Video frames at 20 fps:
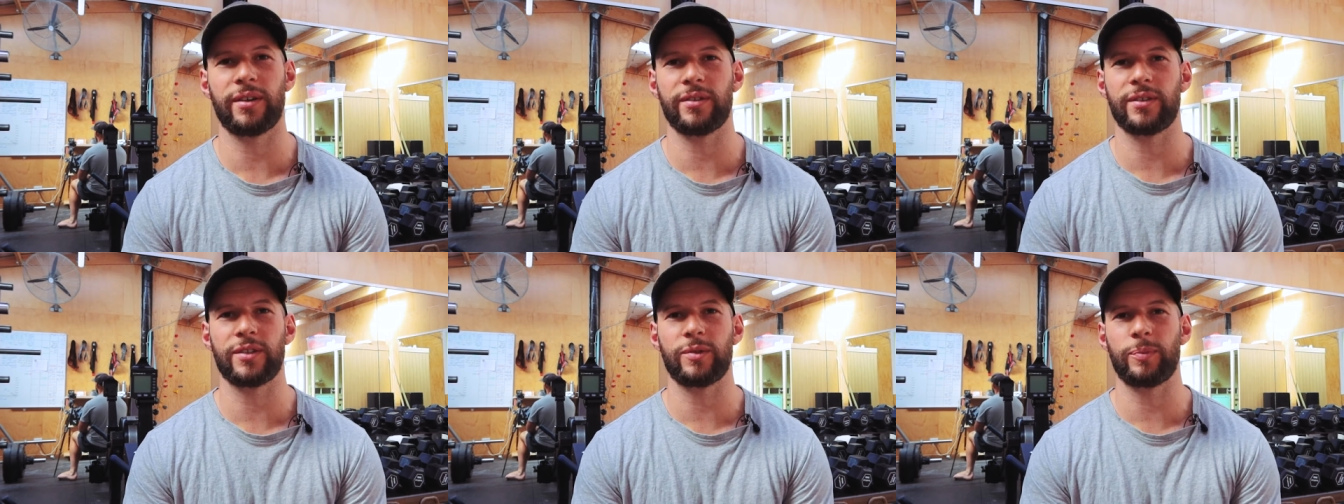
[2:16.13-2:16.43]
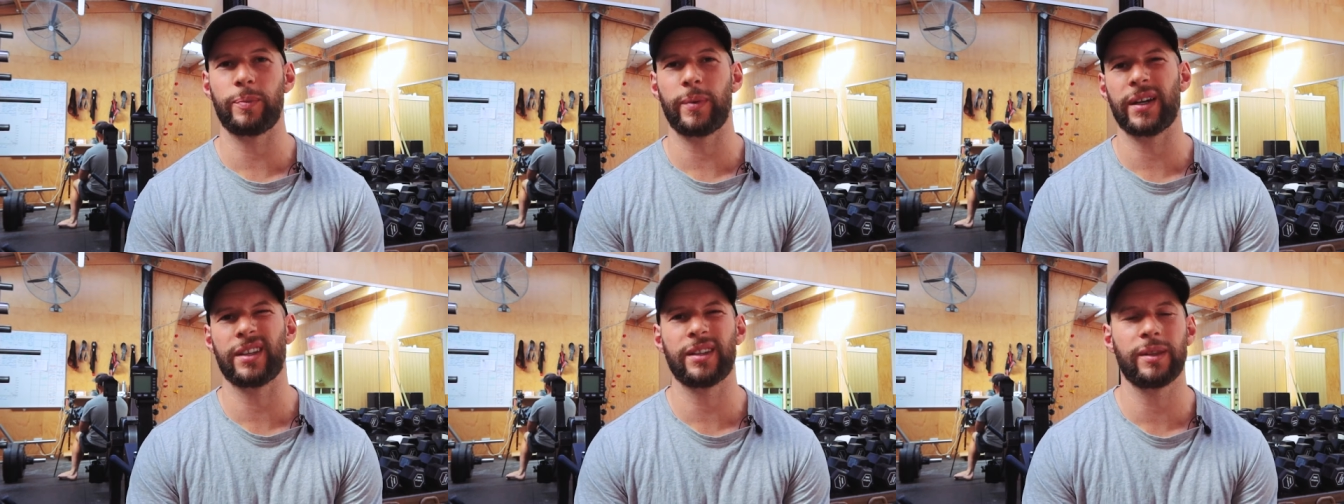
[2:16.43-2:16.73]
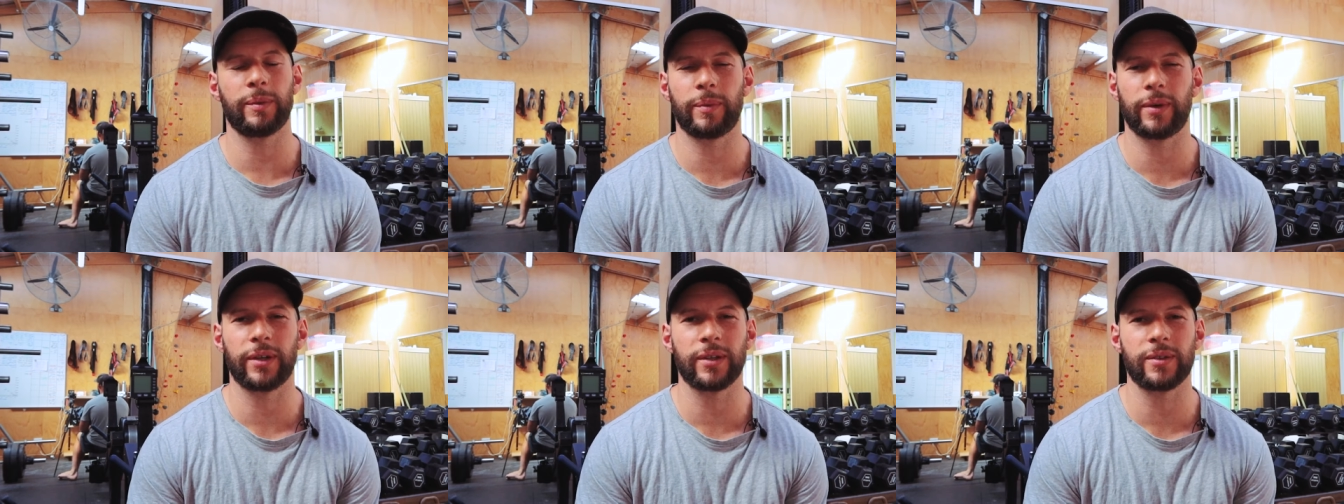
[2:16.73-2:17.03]
I was just
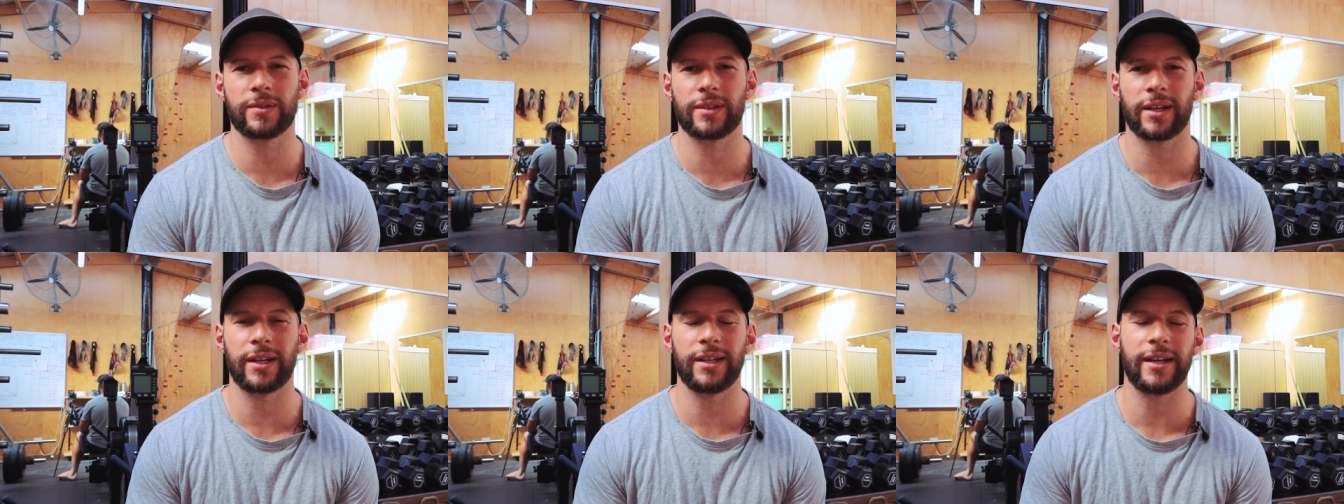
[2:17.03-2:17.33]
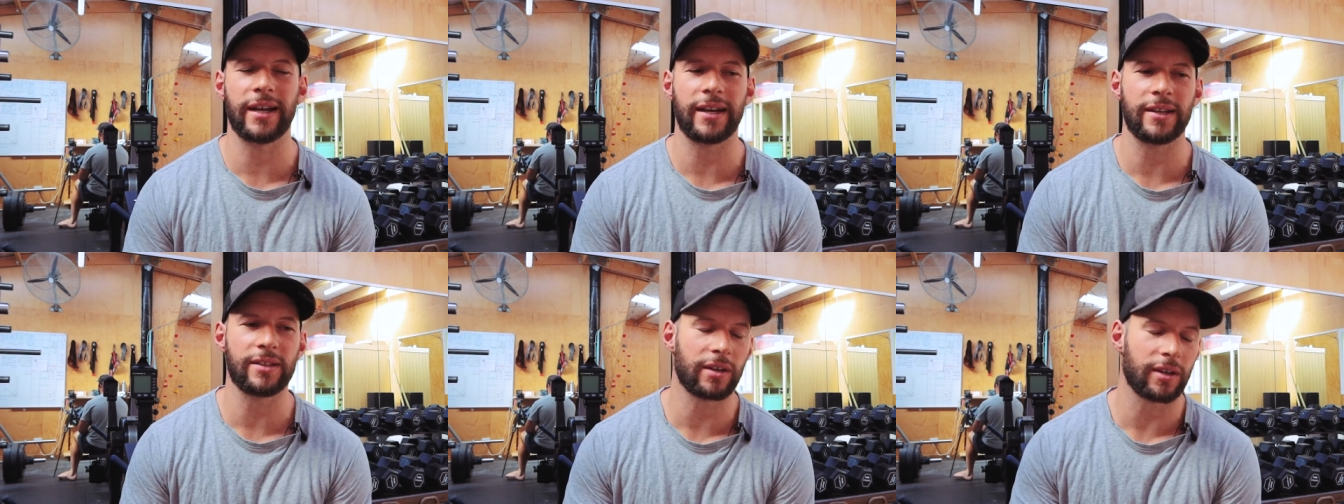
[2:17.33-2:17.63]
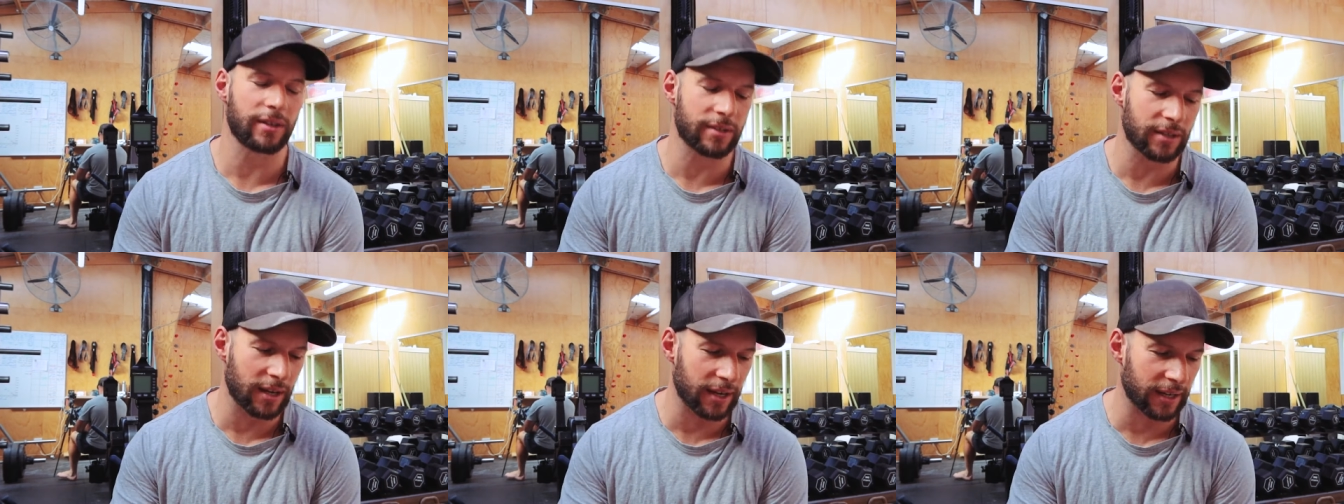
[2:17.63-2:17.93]
bugging the body. was like, nah.
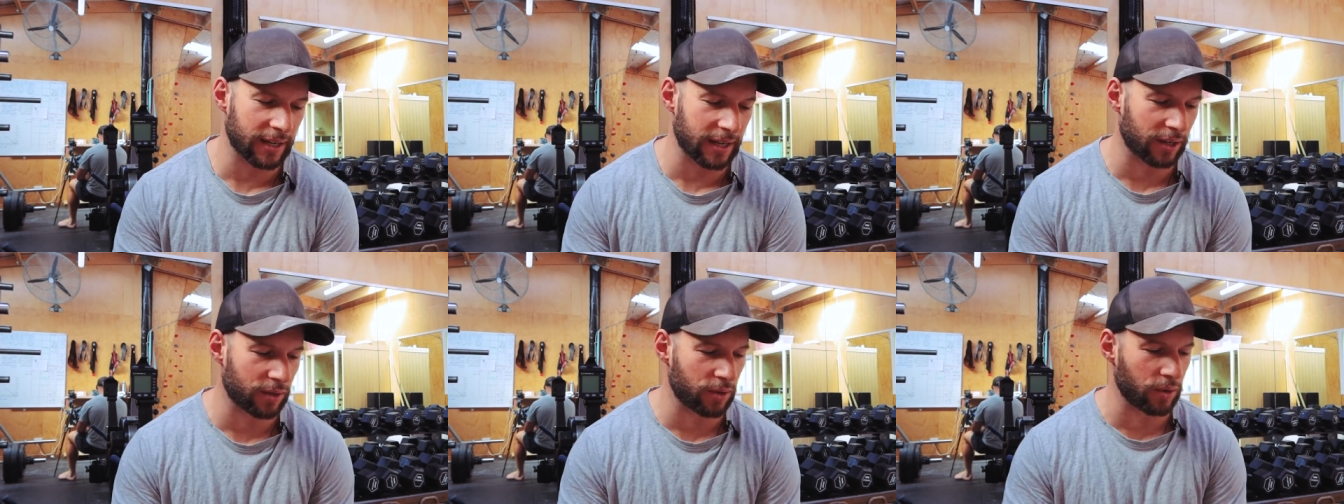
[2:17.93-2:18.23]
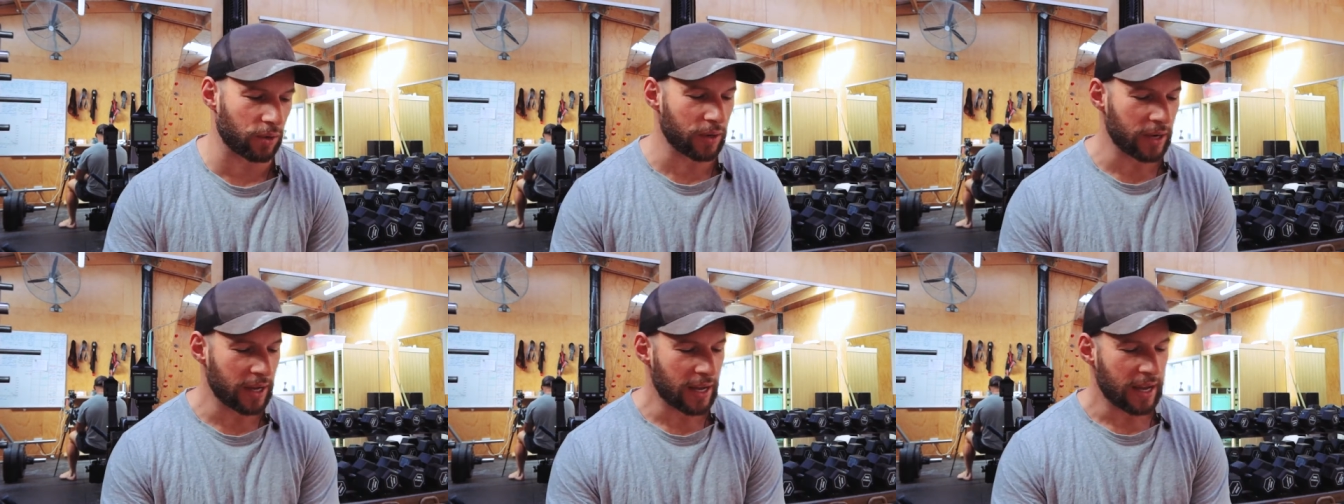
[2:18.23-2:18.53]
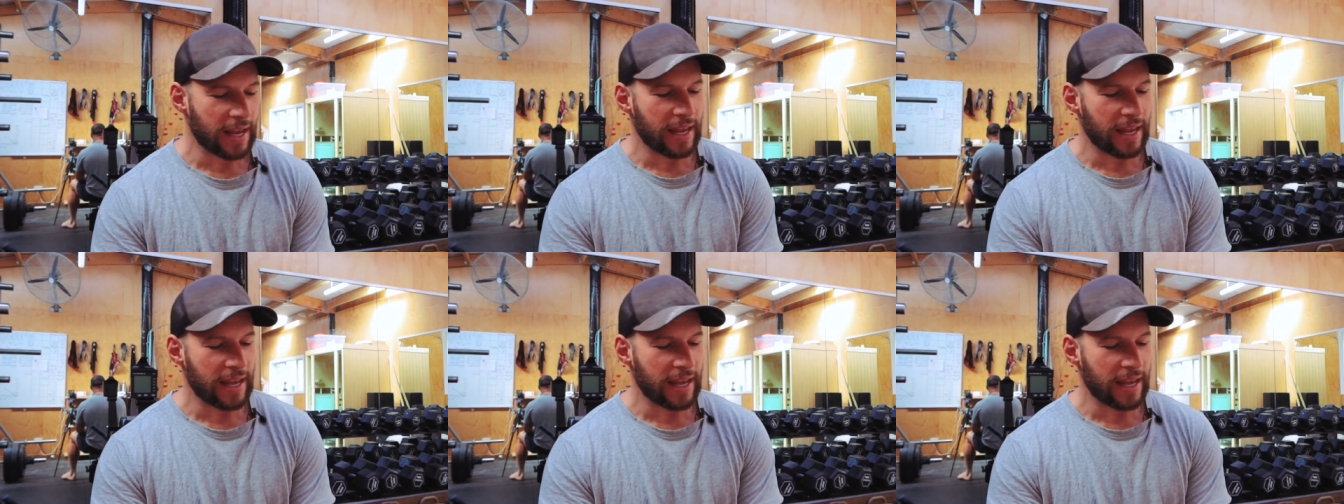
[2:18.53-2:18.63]
So I was like, okay, cool.